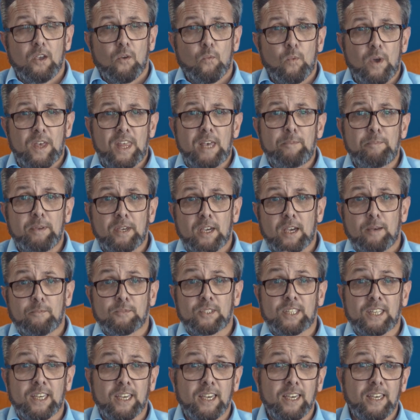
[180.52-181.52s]
Where that
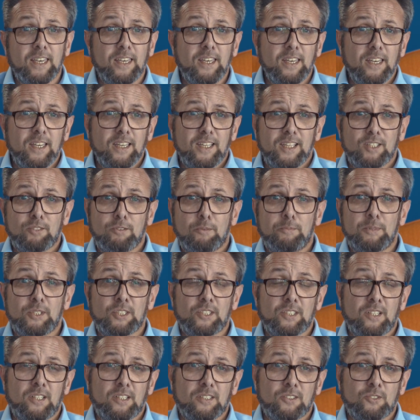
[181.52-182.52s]
becomes key is when we
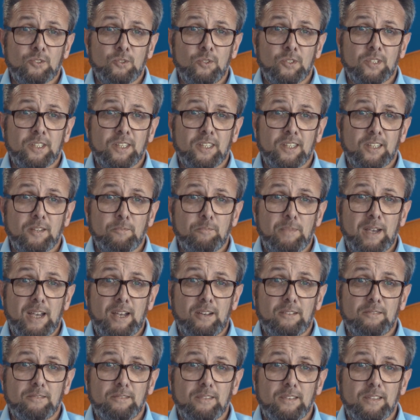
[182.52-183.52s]
start talking
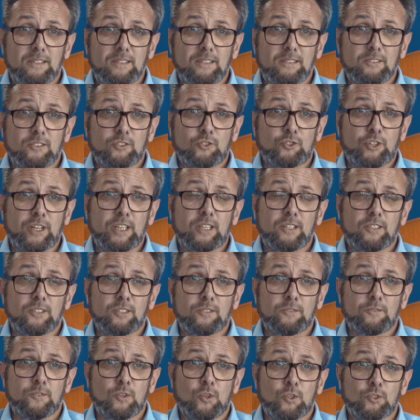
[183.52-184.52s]
about
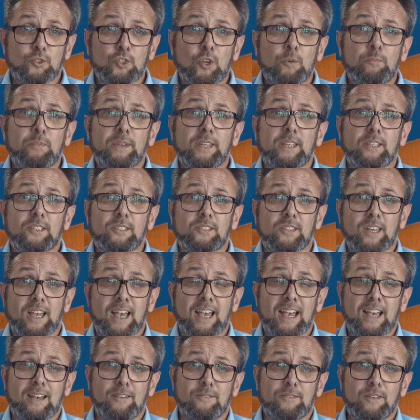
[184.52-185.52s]
triggers for topics that
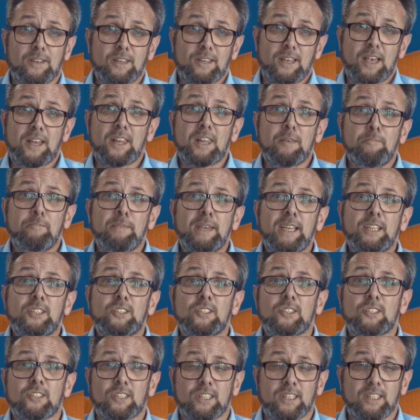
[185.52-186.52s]
have an
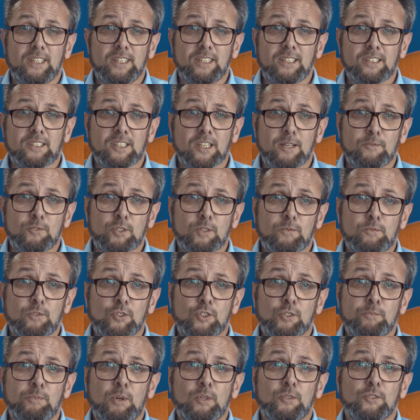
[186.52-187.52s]
immediacy in terms of
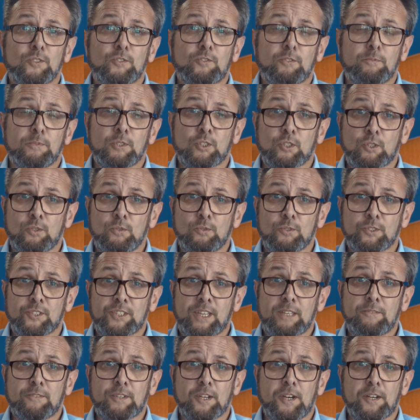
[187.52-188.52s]
response from a school's
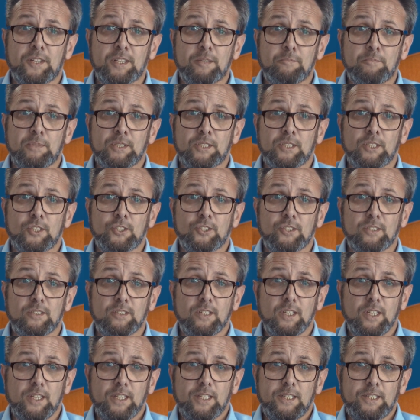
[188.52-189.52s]
safeguarding position,
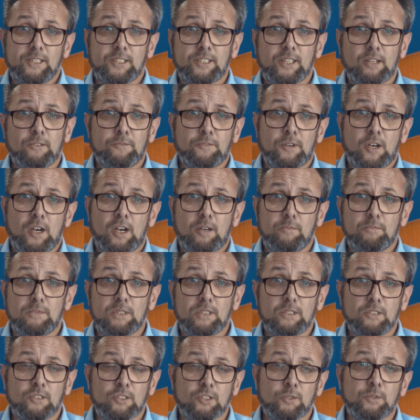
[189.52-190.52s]

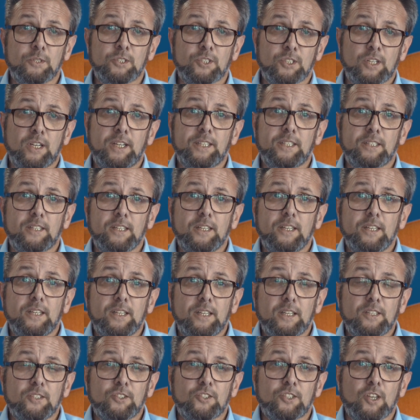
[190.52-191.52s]
self-harm, suicide,
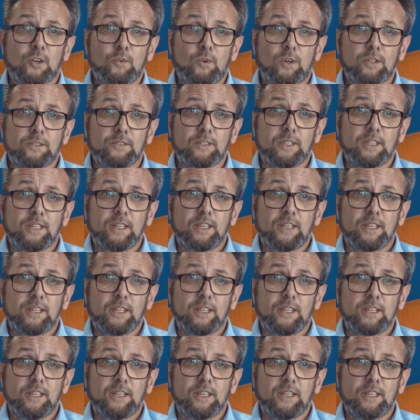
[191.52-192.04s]
and so on.